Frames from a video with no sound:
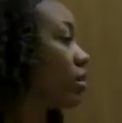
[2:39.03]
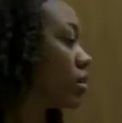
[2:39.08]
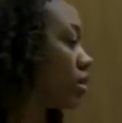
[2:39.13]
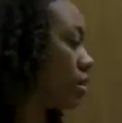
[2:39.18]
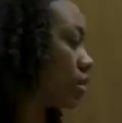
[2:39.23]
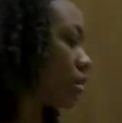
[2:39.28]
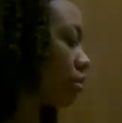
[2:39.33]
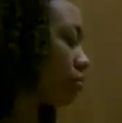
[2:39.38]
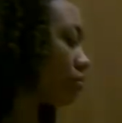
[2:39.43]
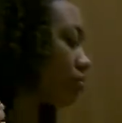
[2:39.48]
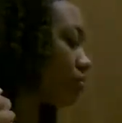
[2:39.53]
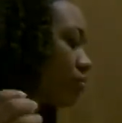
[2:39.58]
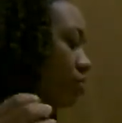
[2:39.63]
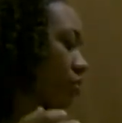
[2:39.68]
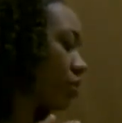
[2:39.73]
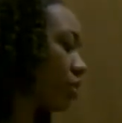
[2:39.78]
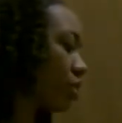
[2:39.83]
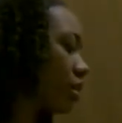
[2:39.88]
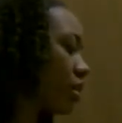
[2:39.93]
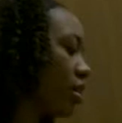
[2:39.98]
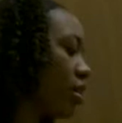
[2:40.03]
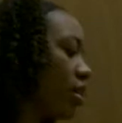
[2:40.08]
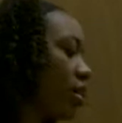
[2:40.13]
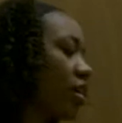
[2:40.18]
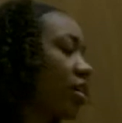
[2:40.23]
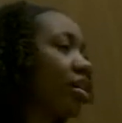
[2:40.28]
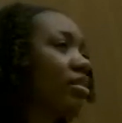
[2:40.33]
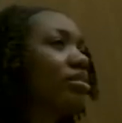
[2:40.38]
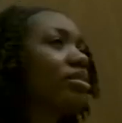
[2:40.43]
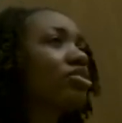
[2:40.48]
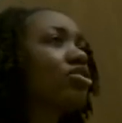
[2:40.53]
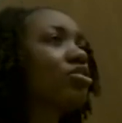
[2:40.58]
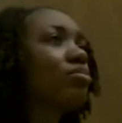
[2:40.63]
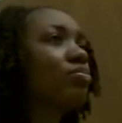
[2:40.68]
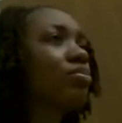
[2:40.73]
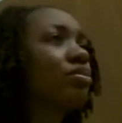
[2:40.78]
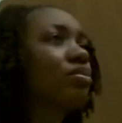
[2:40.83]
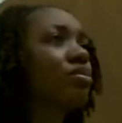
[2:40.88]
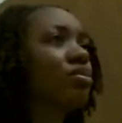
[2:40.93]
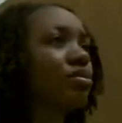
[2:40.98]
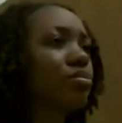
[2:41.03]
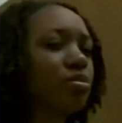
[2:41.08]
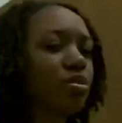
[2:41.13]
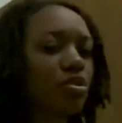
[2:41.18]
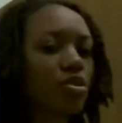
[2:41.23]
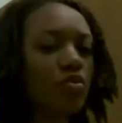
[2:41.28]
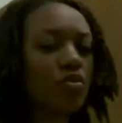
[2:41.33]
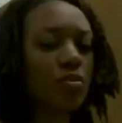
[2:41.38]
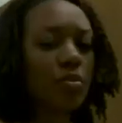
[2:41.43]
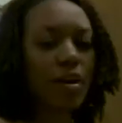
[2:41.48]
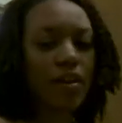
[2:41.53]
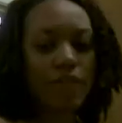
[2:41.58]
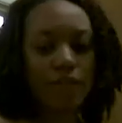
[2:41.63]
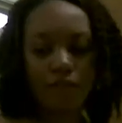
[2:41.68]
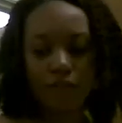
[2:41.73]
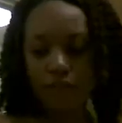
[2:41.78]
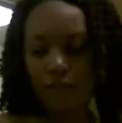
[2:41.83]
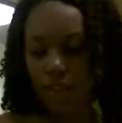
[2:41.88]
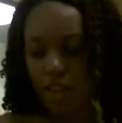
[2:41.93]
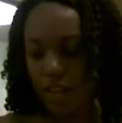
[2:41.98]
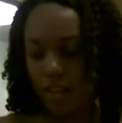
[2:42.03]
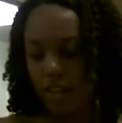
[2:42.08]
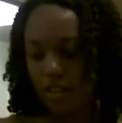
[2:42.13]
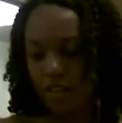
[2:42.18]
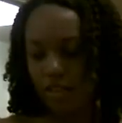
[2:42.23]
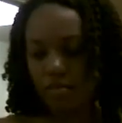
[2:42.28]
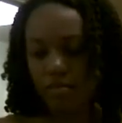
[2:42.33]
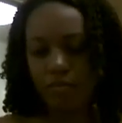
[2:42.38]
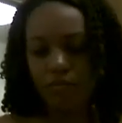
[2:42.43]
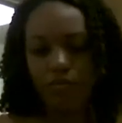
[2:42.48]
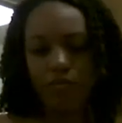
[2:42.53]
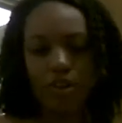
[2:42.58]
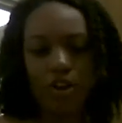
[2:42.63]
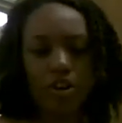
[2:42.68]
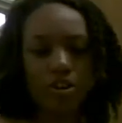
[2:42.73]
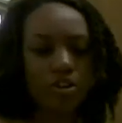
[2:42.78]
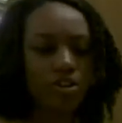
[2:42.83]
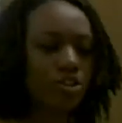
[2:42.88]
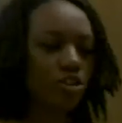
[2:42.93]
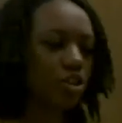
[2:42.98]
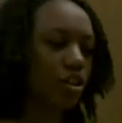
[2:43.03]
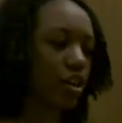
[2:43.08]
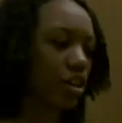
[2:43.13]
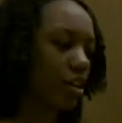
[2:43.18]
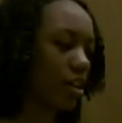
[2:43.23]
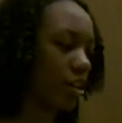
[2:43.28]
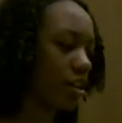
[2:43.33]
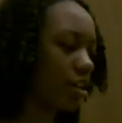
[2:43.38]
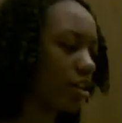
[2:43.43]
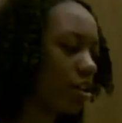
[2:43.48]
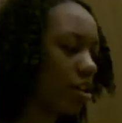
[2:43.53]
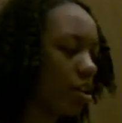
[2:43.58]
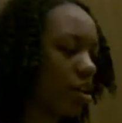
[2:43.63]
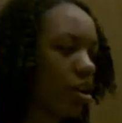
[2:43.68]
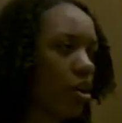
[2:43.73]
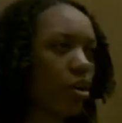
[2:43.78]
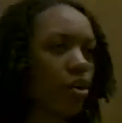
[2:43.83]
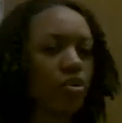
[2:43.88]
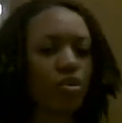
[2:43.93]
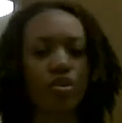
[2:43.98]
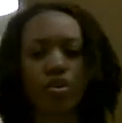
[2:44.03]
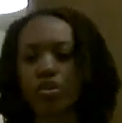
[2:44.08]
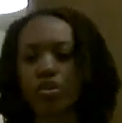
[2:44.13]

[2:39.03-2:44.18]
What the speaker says: I guess I should put something over my face before I shake it. Hold